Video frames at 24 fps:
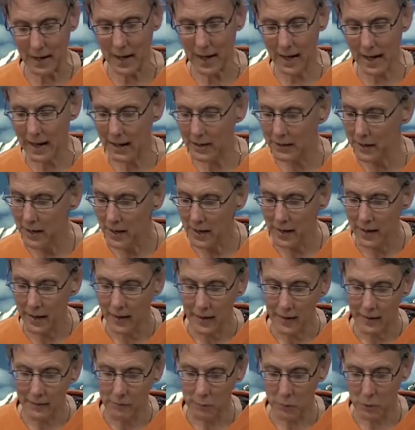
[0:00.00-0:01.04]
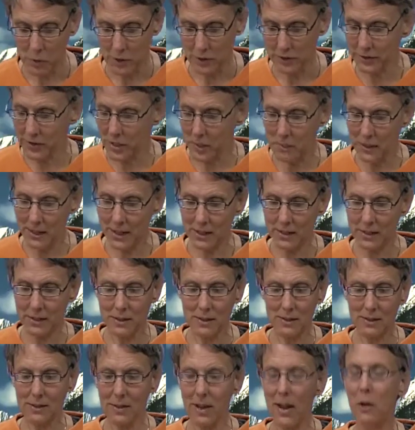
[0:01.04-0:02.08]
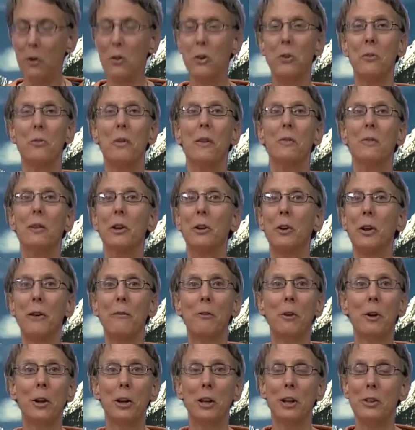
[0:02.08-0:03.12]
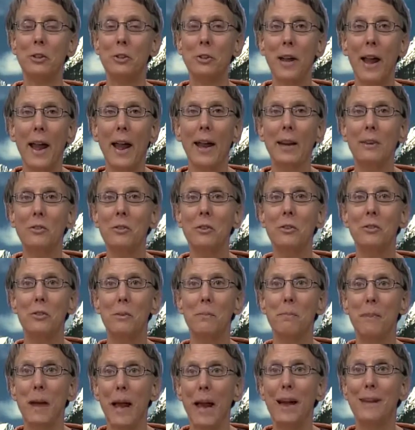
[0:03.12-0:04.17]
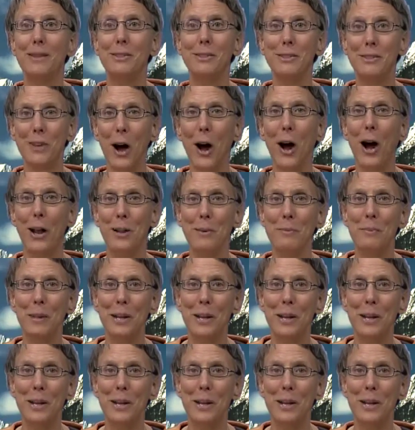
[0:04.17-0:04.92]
And for somebody to tell you that they're never going to change is a bad sign,